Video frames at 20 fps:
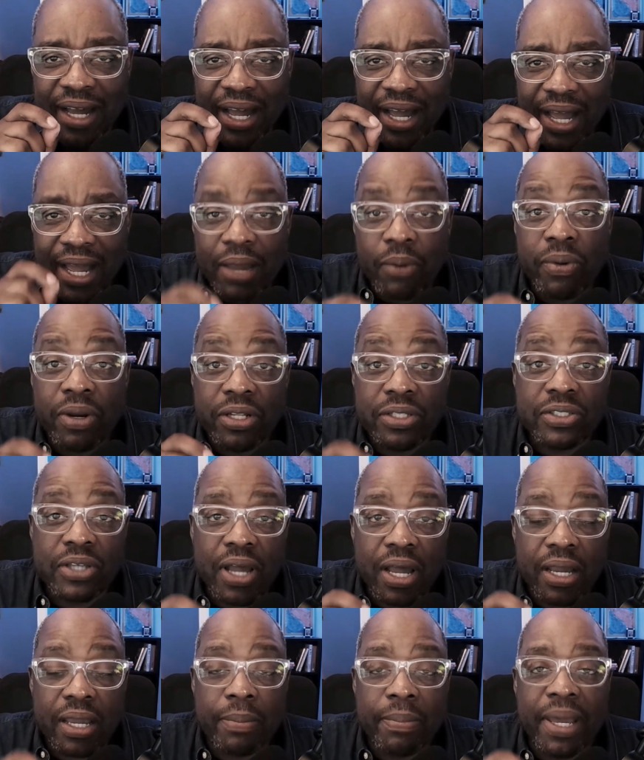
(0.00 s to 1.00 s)
I want to
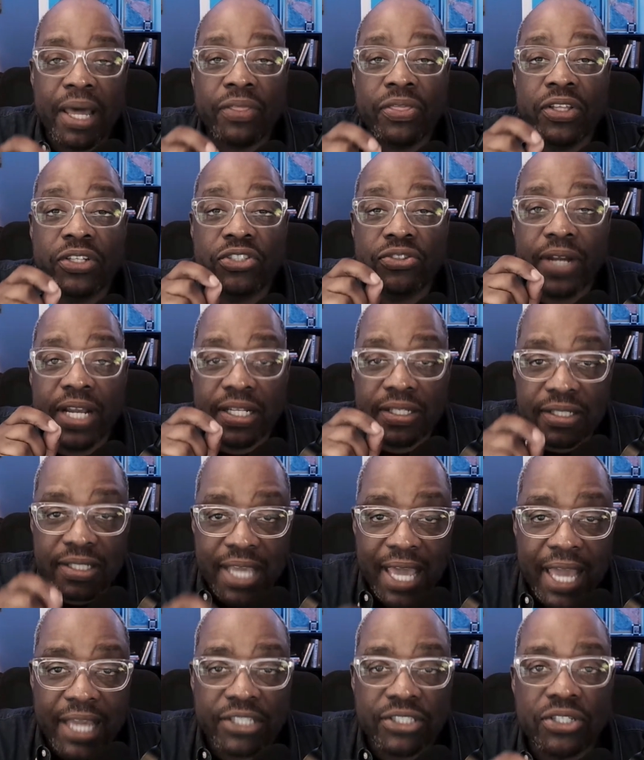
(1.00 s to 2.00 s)
talk about the
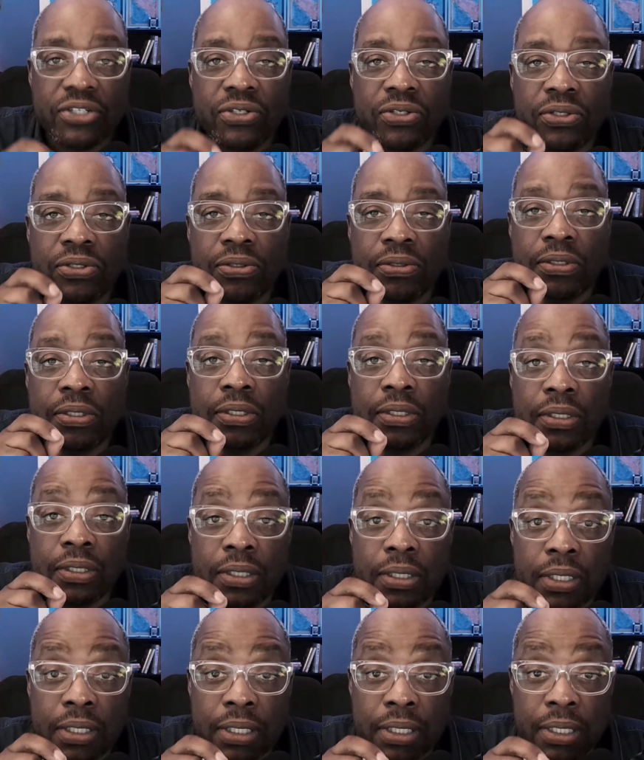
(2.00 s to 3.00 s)
transactional
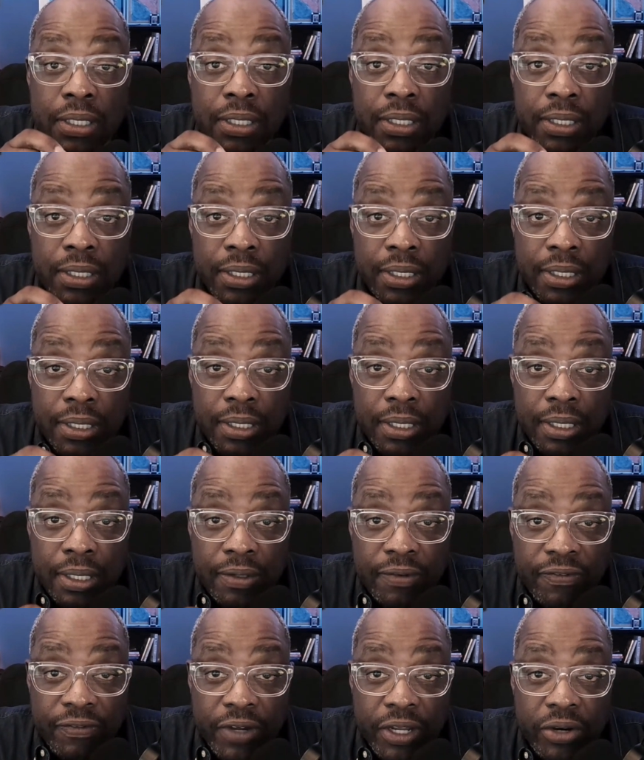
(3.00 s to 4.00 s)

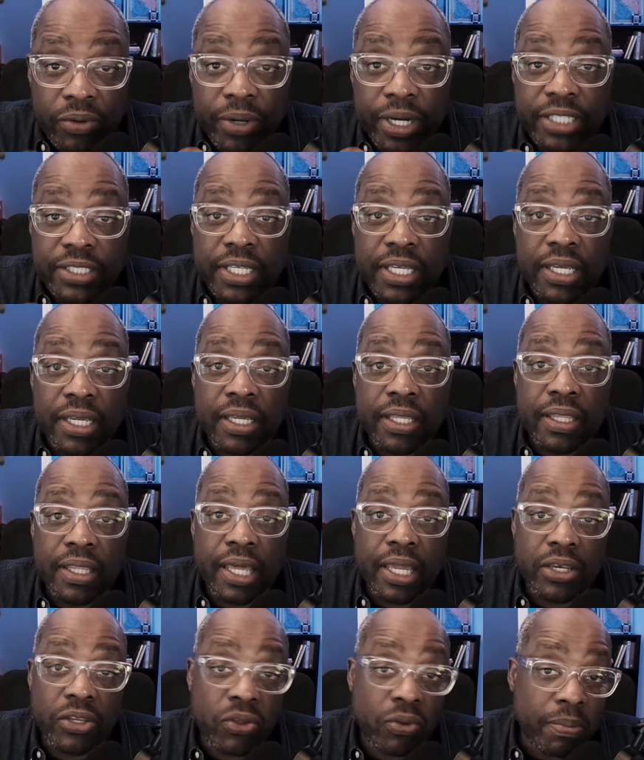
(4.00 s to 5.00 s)
fundraising
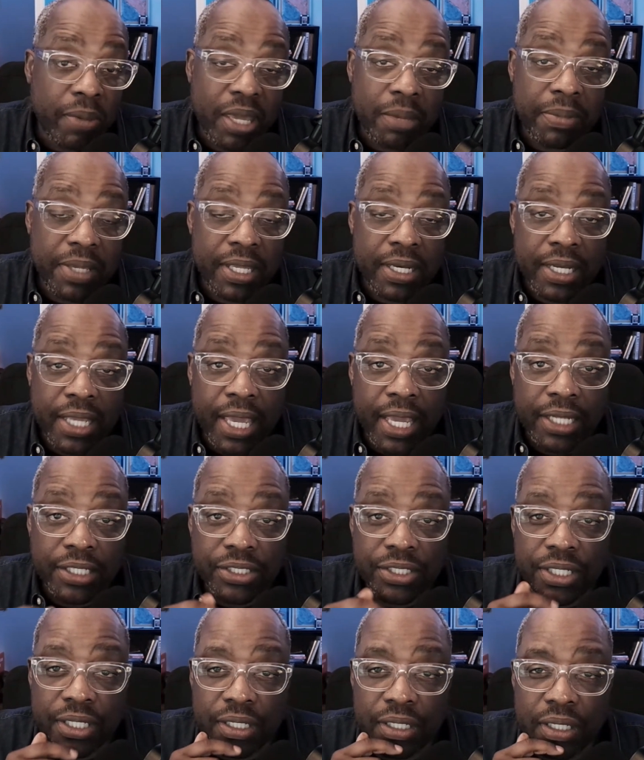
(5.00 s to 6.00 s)
that you may be engaged
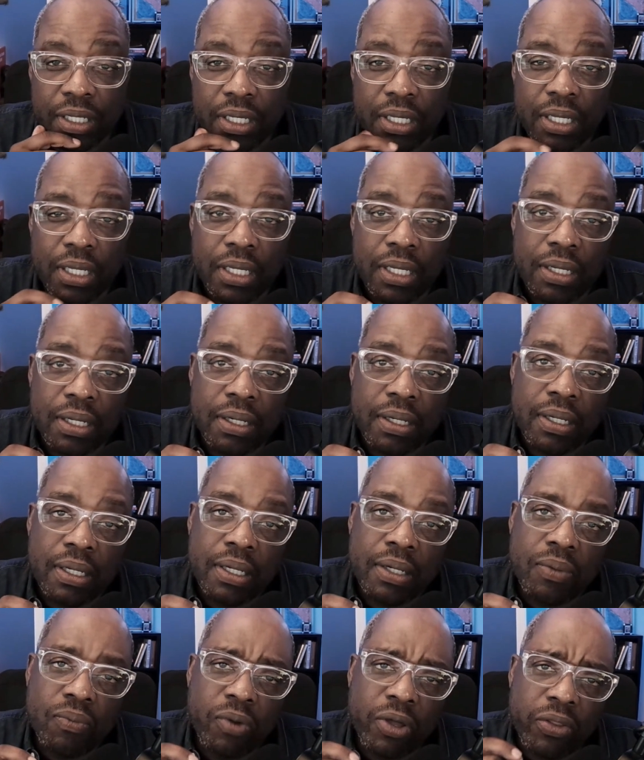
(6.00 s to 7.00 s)
in,
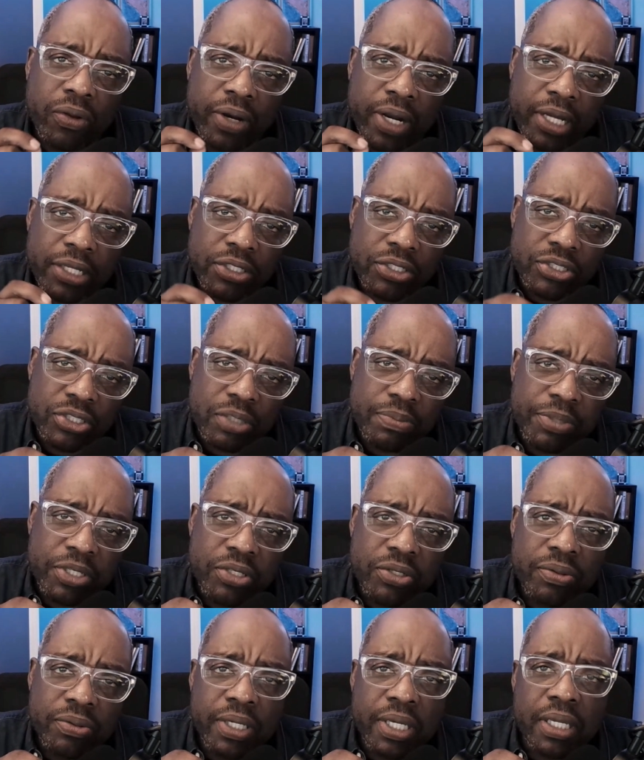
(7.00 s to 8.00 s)
whether or not you should be
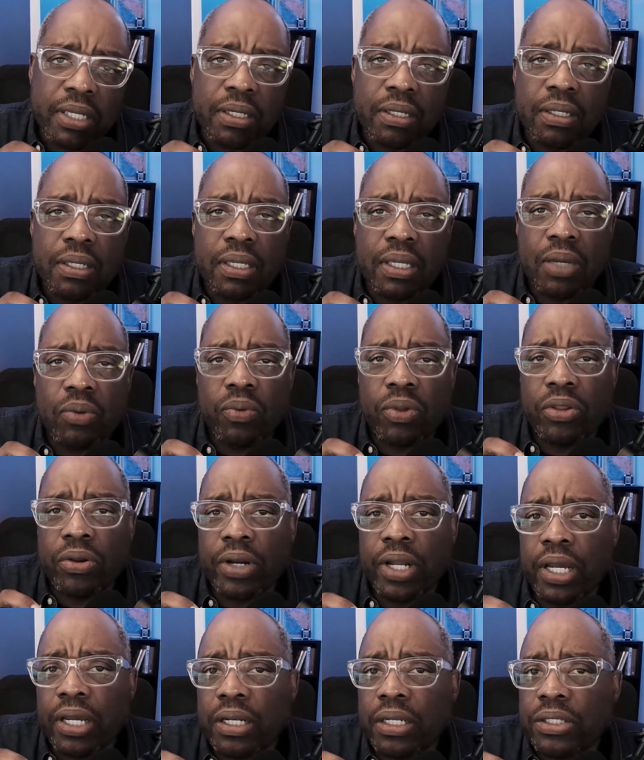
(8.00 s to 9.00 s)
doing it and whether or
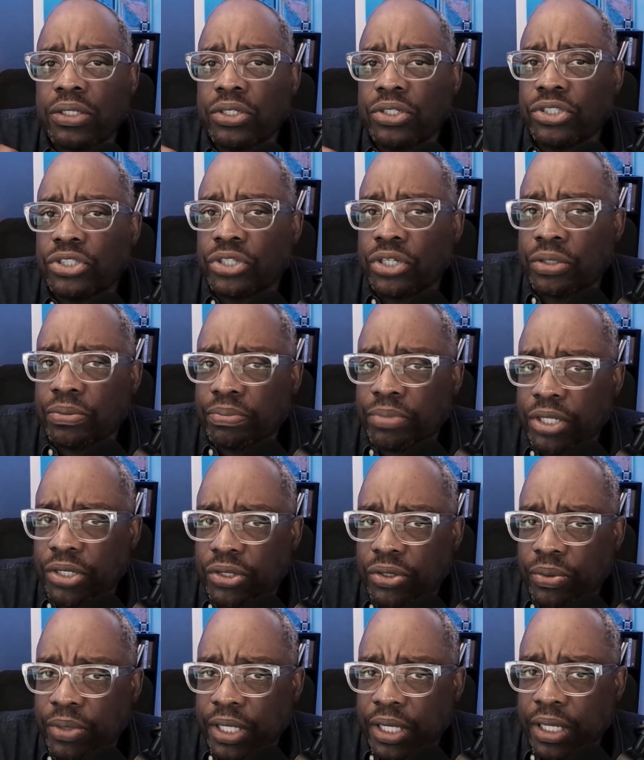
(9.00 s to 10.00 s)
not you shouldn't be
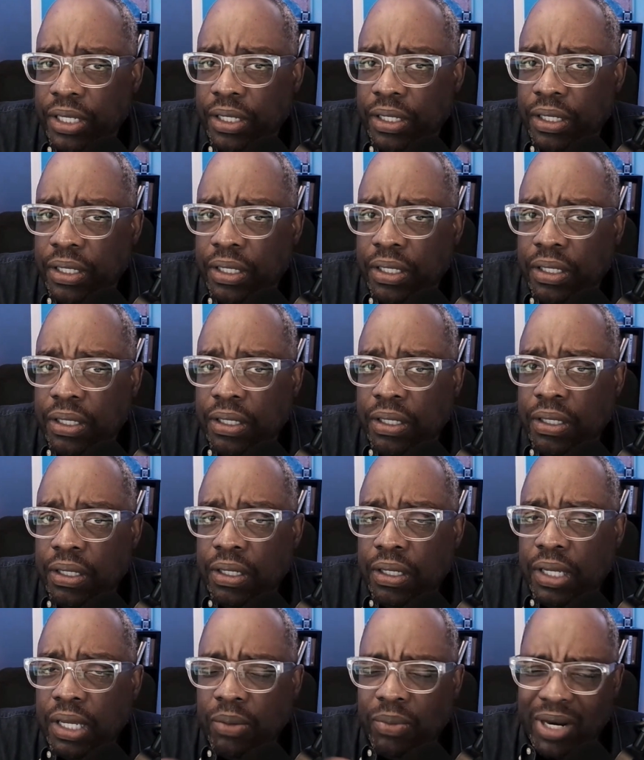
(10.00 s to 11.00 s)
doing it.
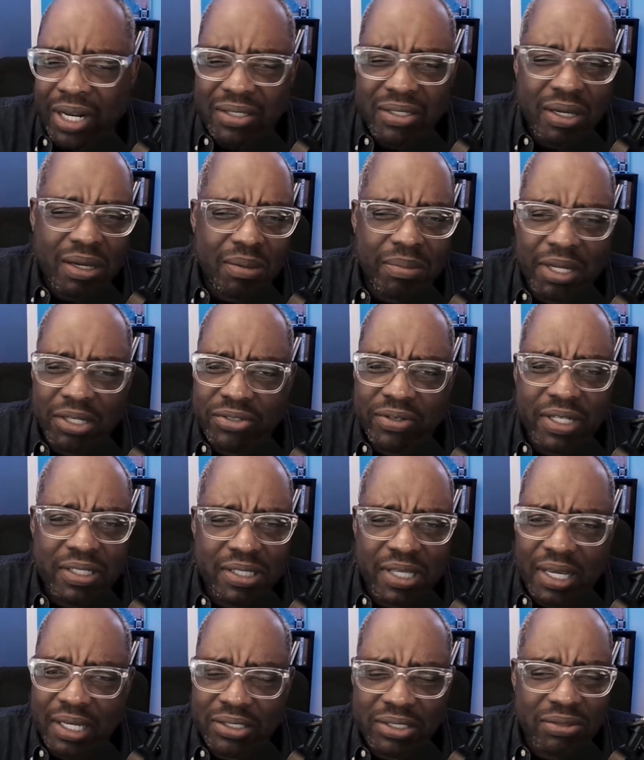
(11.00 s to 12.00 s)
And when I talk about
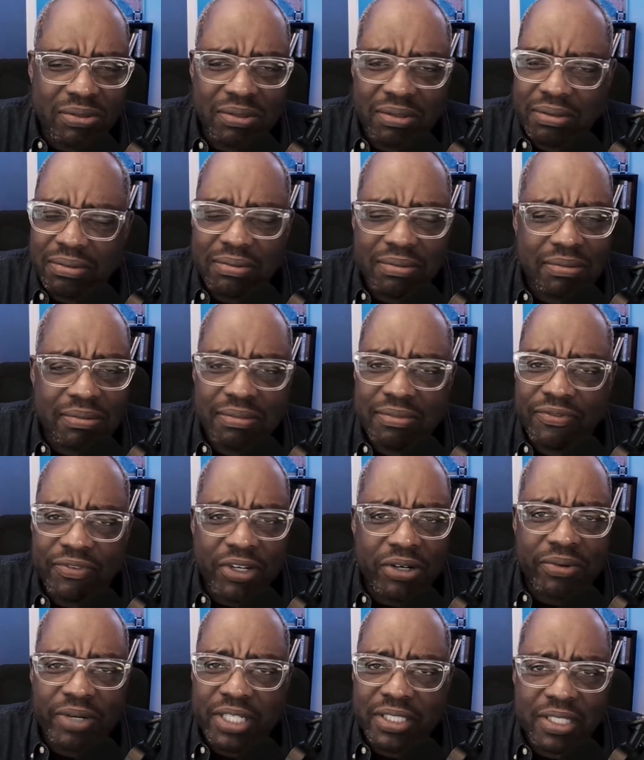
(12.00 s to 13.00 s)
transactional
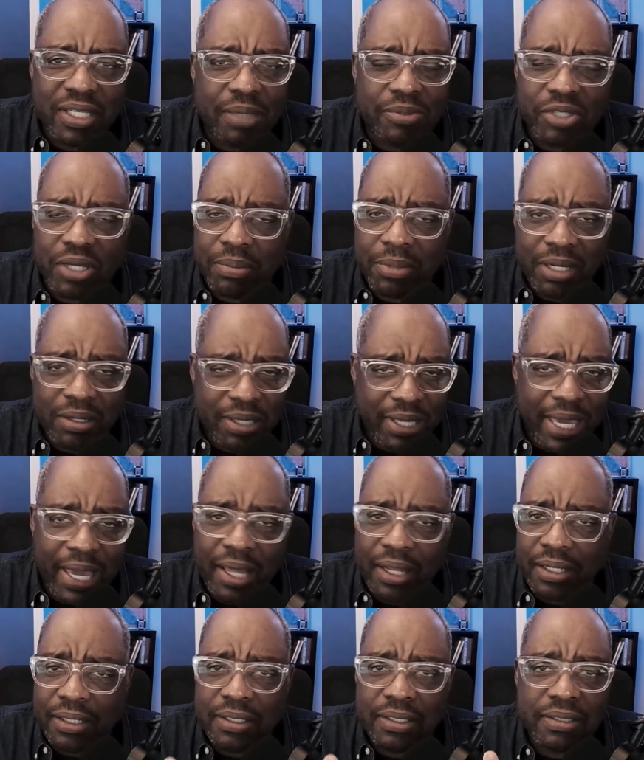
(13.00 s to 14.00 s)
fundraising, I'm talking about
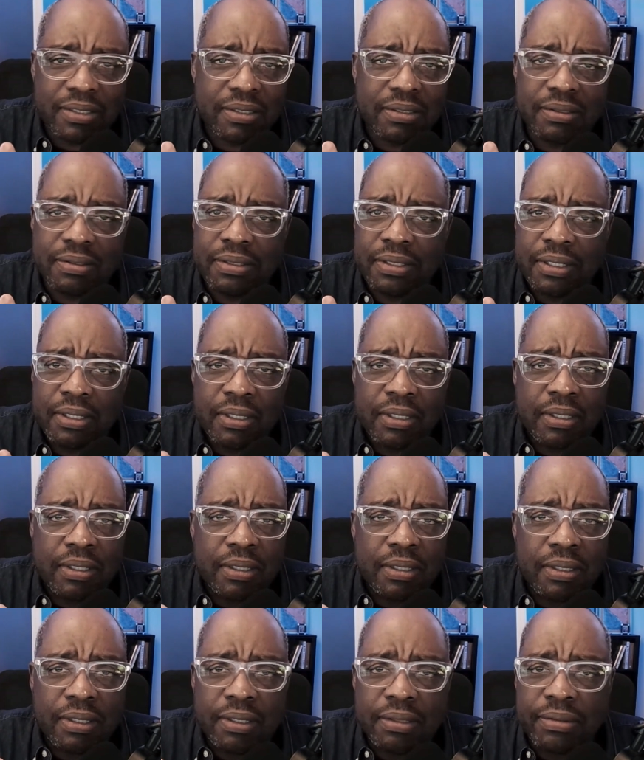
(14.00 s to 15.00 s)
galas and
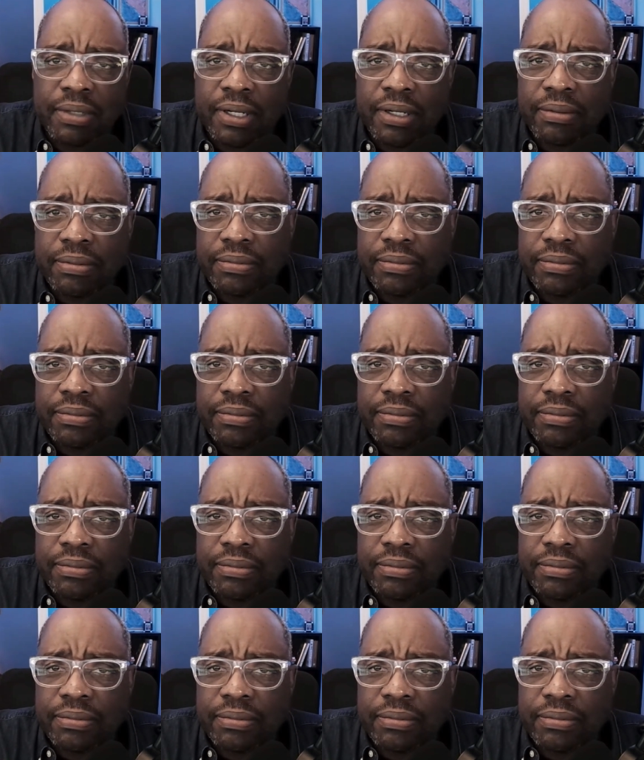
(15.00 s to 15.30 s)
uh,